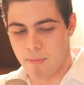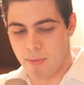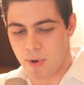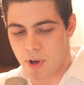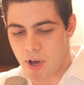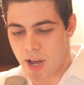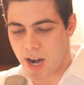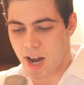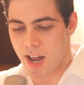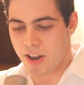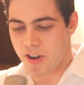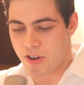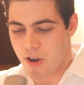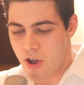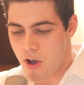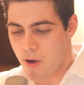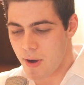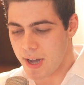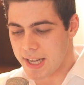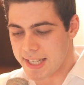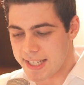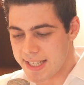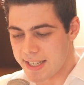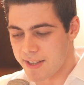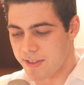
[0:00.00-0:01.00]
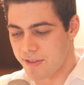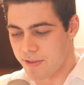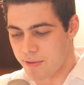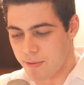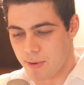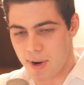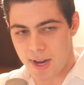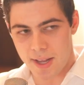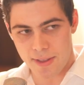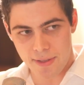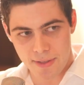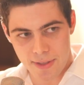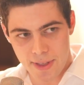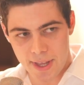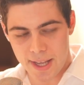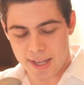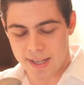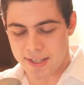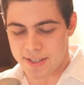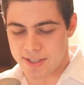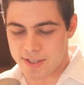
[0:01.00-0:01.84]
But I know I did the right thing.